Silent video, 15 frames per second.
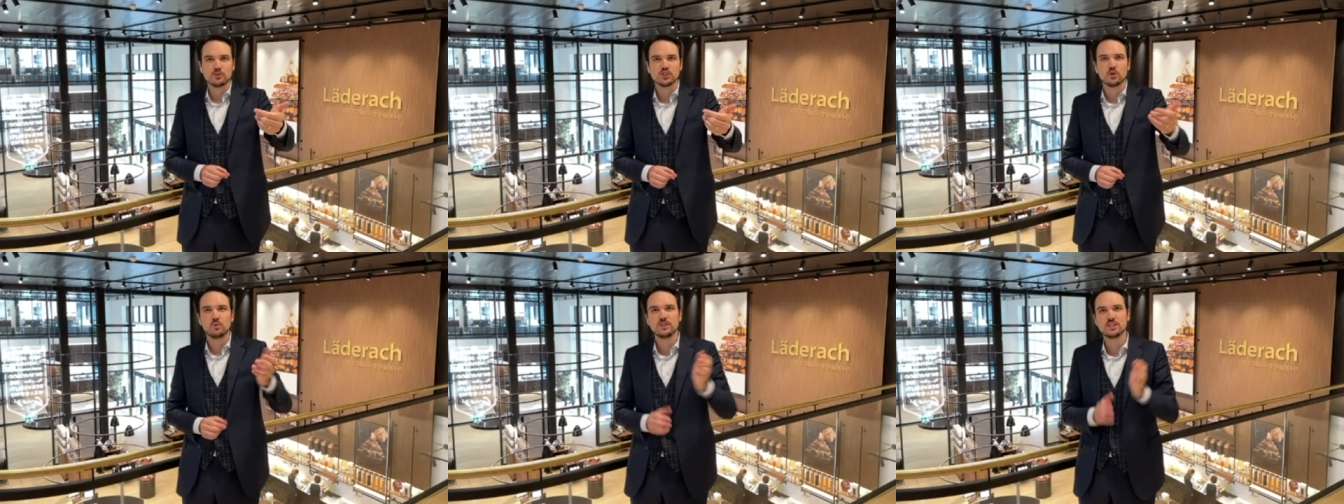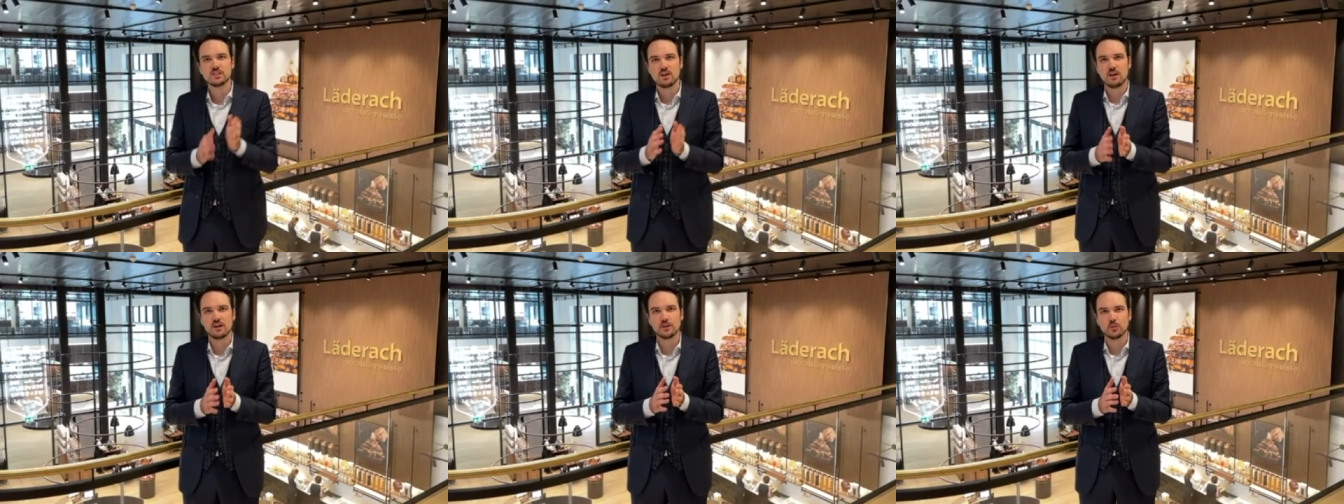So we
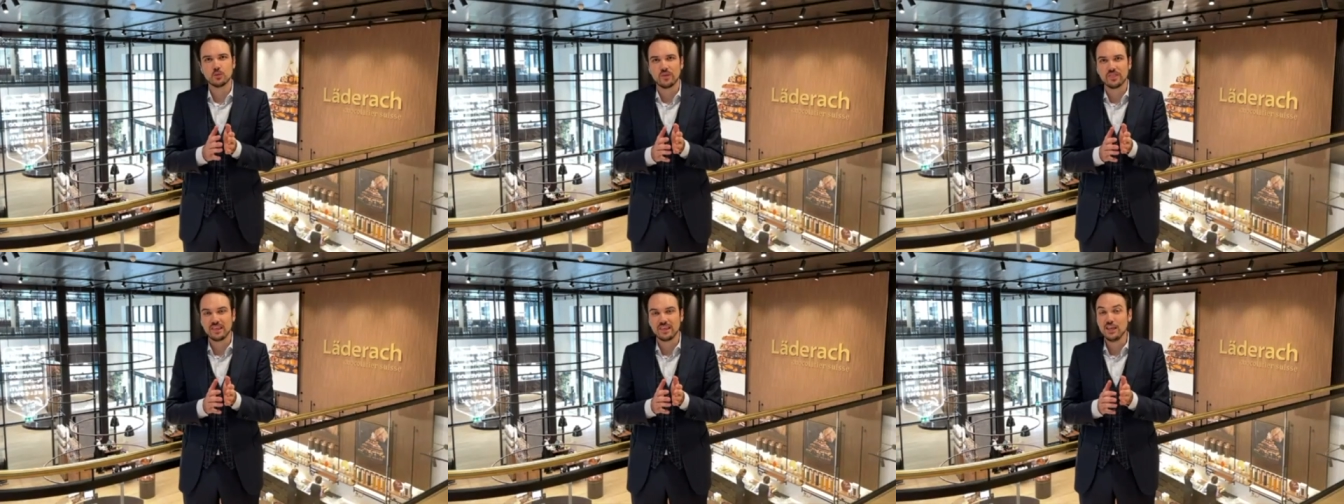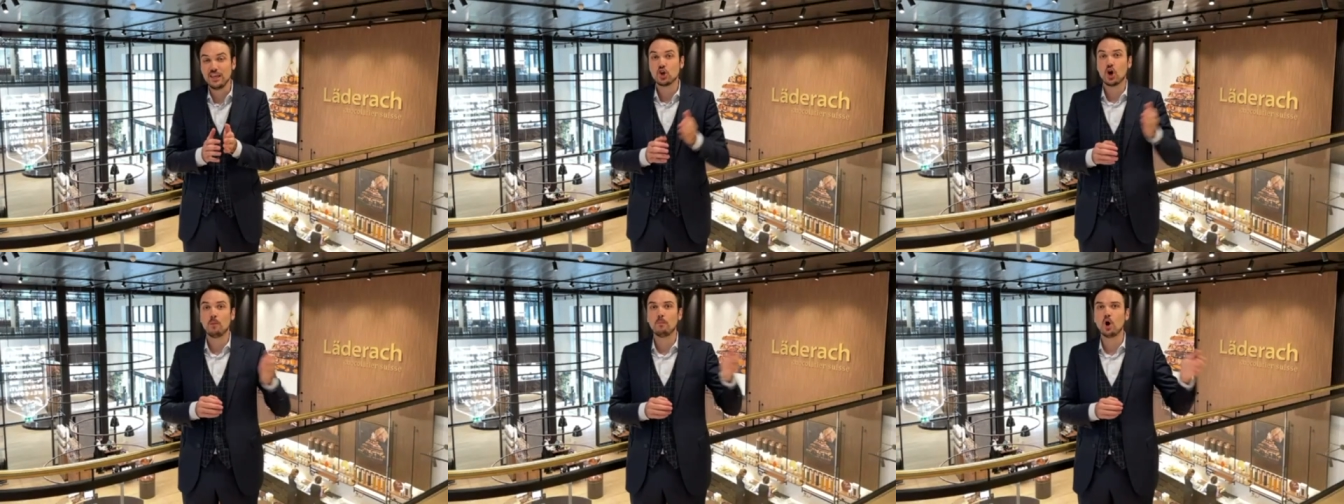started with
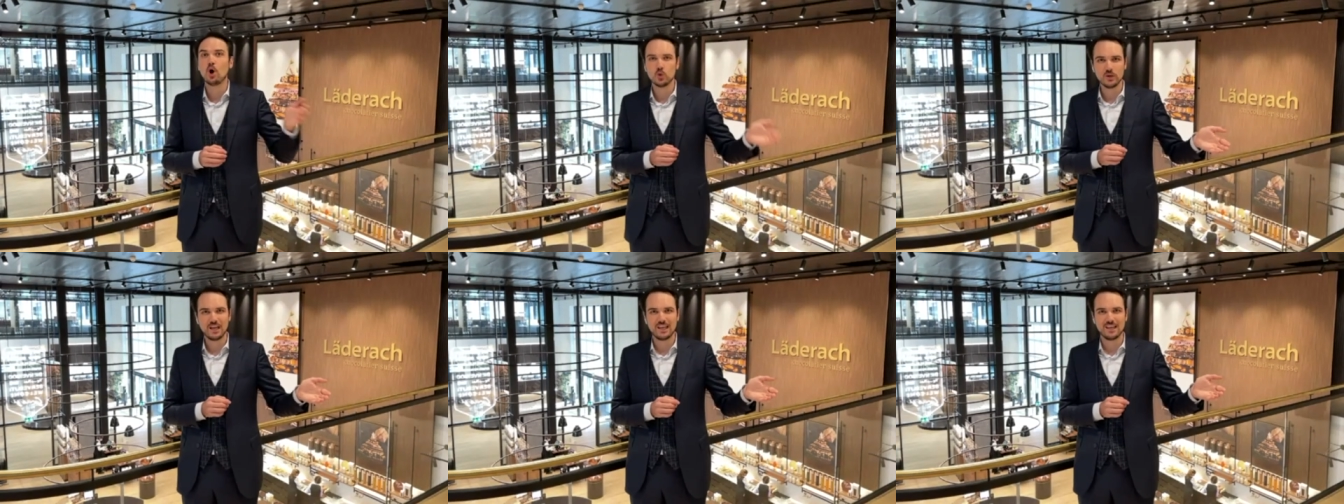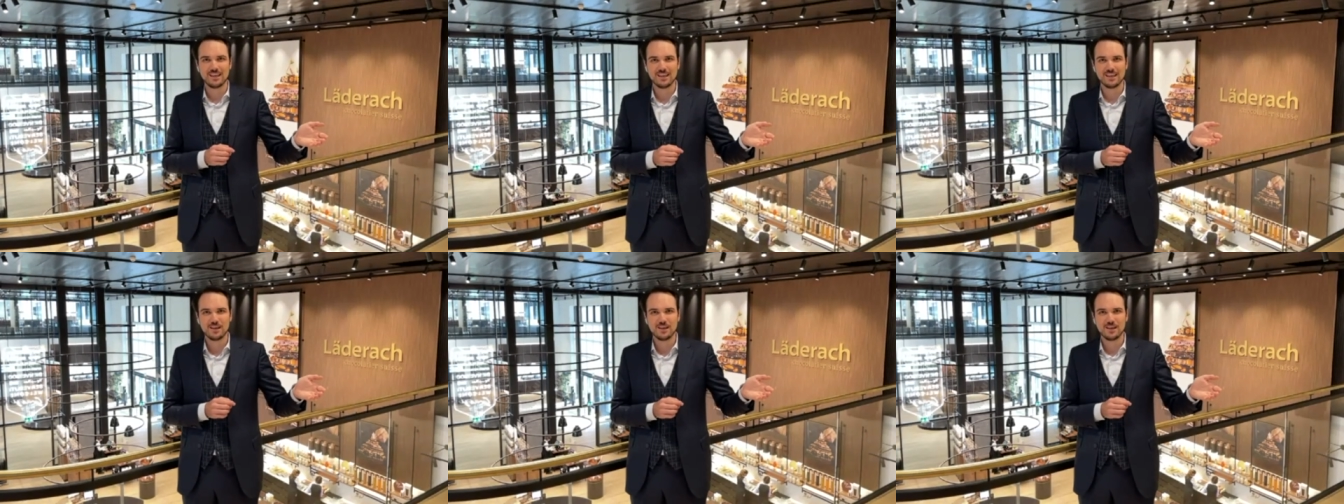e-com only